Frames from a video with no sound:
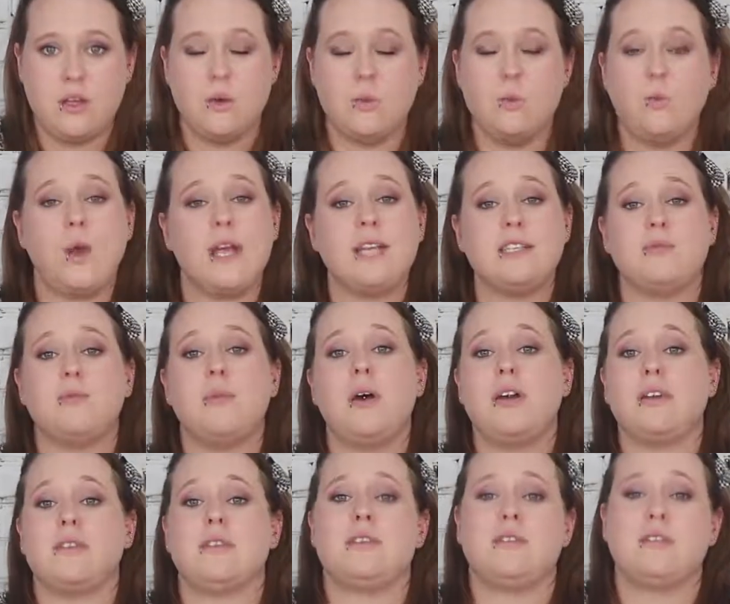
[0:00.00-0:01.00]
Ways
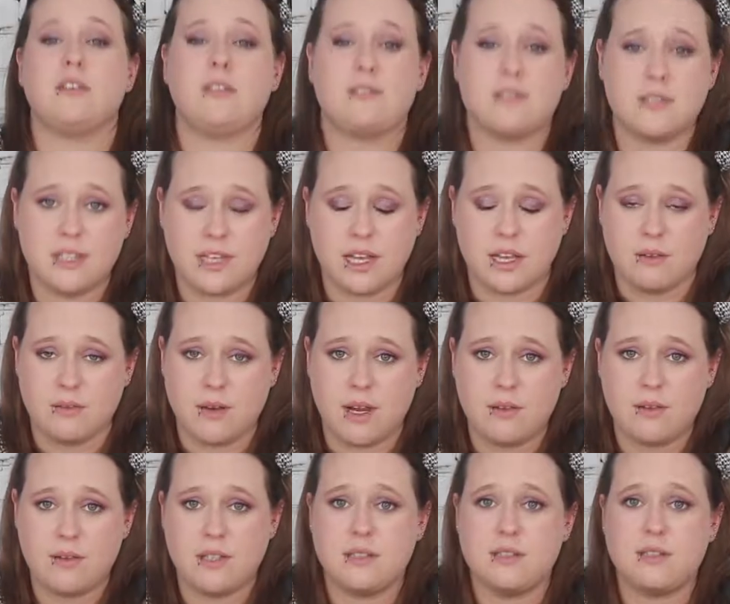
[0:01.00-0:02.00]
marketers often get
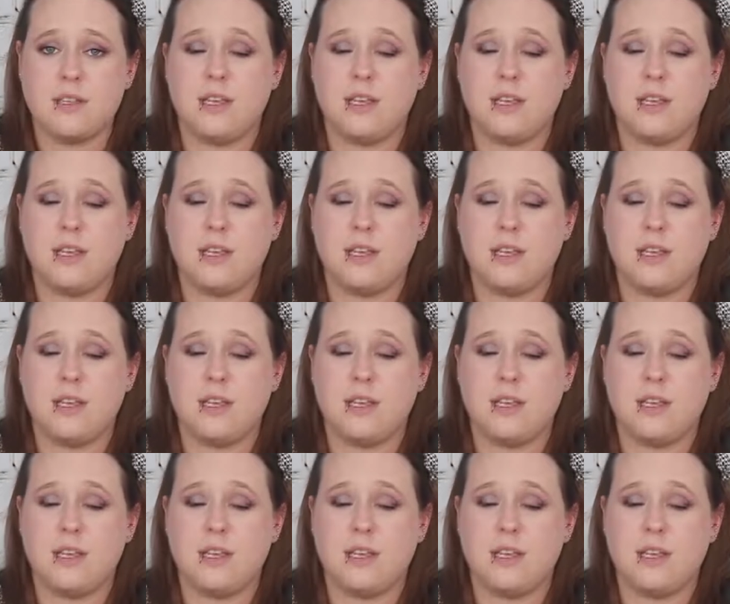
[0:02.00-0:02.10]
around this